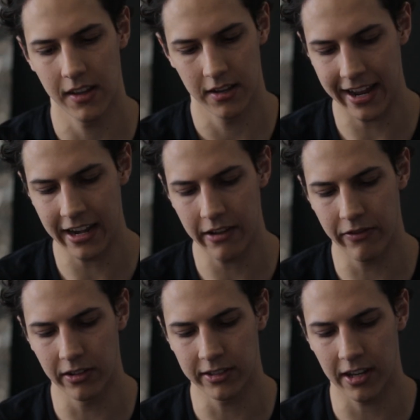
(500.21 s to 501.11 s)
An ND
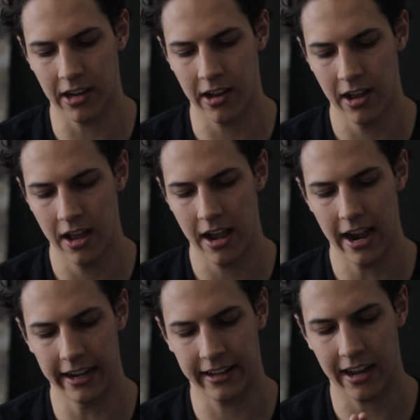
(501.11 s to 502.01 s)
filter,
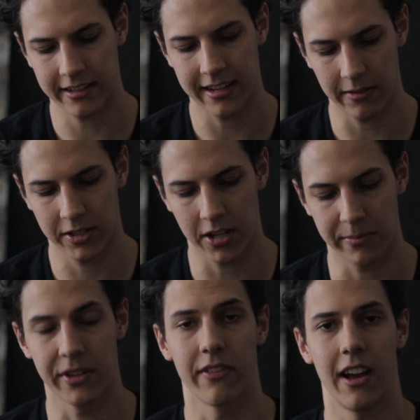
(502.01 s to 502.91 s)
it cuts out
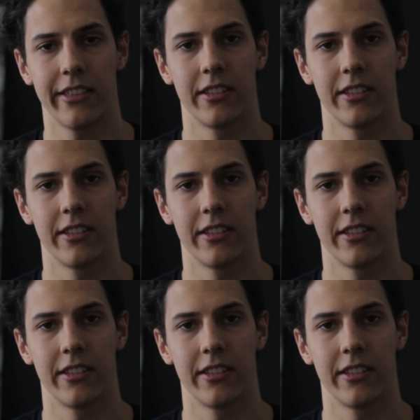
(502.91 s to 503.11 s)
stops of light.